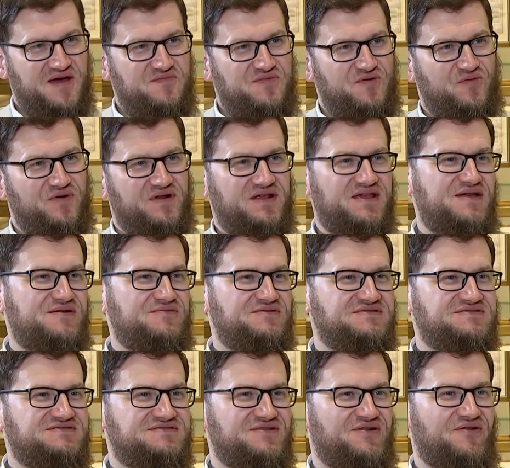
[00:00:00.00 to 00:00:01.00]
But what he
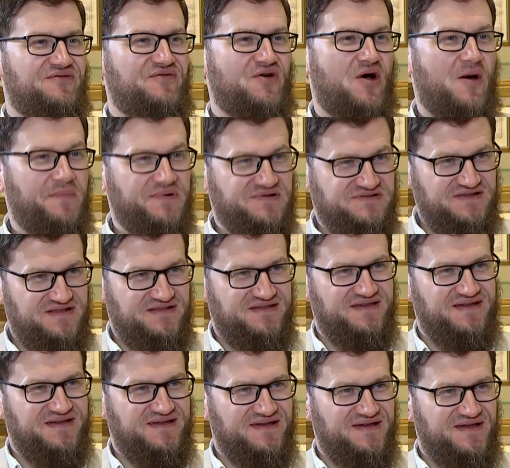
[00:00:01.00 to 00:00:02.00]
was on the opposite
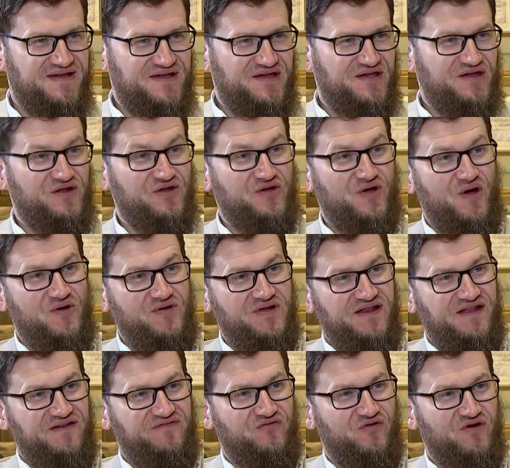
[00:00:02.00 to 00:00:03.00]
thing, you only
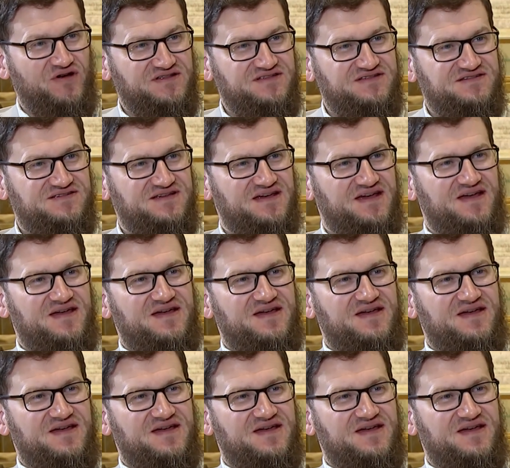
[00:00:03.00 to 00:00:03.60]
live once,